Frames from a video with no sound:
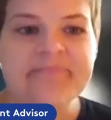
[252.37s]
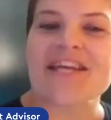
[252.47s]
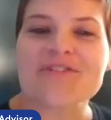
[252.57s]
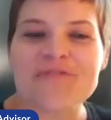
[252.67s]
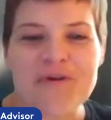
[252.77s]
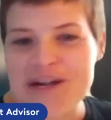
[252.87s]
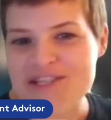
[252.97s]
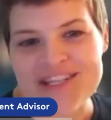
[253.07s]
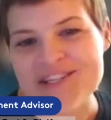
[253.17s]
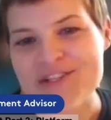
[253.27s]
Thanks for
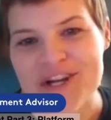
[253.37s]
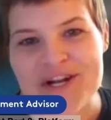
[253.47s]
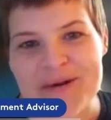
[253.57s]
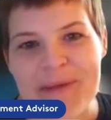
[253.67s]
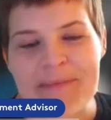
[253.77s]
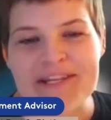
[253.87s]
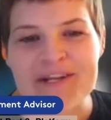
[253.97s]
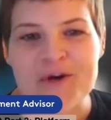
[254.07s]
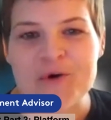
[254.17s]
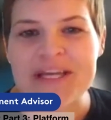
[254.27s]
watching this Greater
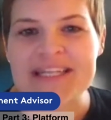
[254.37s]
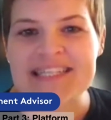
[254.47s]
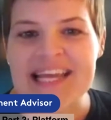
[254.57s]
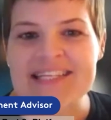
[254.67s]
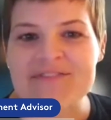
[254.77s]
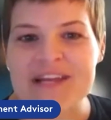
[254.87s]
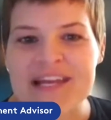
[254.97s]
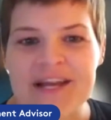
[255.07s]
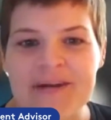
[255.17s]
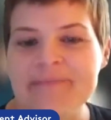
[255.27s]
Public Quick Takes
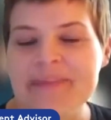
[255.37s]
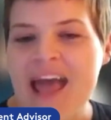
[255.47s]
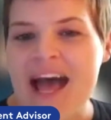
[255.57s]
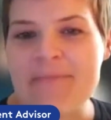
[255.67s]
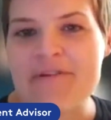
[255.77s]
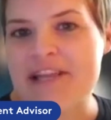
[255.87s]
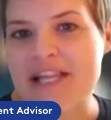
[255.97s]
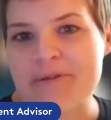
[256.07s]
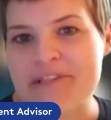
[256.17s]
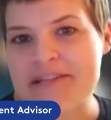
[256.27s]
video. I'm
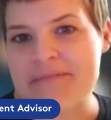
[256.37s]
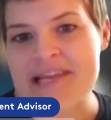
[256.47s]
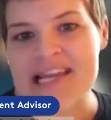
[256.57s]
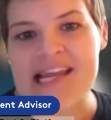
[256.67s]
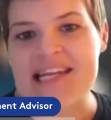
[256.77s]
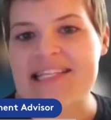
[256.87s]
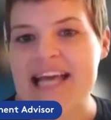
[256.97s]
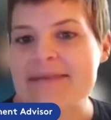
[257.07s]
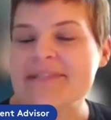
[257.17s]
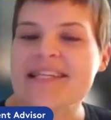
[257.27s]
available to meet
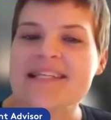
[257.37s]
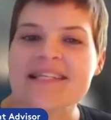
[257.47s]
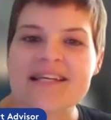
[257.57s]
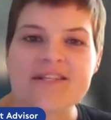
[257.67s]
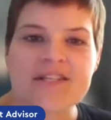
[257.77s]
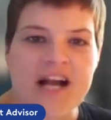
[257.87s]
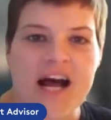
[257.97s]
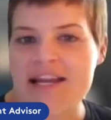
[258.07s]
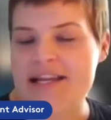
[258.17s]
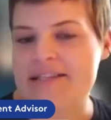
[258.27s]
anytime to discuss your
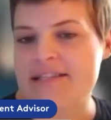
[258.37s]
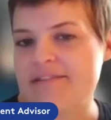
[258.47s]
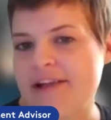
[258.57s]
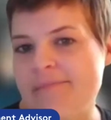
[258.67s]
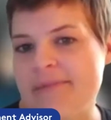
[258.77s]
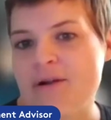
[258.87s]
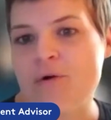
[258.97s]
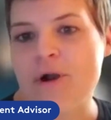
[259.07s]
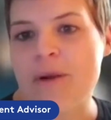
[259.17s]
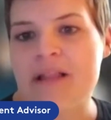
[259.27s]
audience development
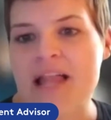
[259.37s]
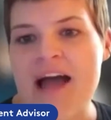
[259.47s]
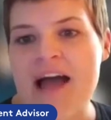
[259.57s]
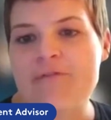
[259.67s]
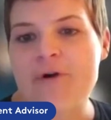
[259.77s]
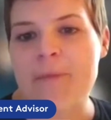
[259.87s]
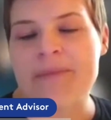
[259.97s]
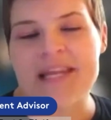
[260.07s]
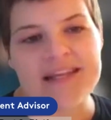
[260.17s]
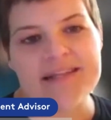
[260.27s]
or platform
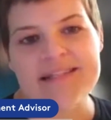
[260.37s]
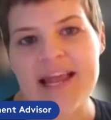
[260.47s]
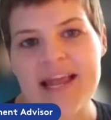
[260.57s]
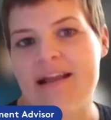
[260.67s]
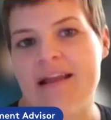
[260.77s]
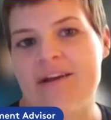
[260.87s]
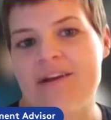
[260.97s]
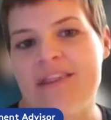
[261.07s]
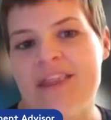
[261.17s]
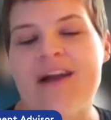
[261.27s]
needs, and
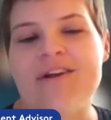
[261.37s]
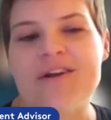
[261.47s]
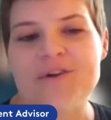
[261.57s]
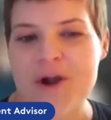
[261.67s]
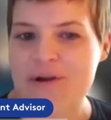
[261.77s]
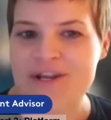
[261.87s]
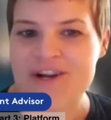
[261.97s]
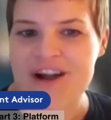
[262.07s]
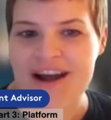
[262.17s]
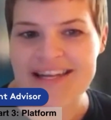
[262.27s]
good luck growing
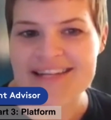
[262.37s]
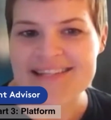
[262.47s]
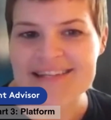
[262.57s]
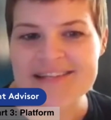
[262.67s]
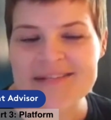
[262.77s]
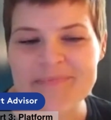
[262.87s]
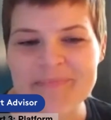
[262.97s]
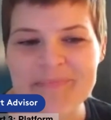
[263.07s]
your audiences.